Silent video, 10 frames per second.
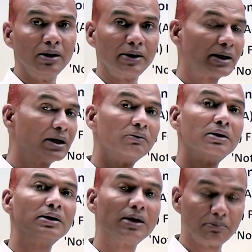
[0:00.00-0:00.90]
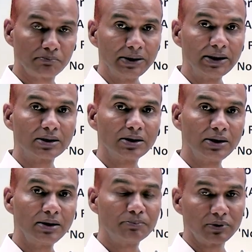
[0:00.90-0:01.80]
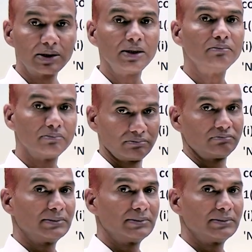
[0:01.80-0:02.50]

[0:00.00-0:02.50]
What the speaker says: recovered completely, put him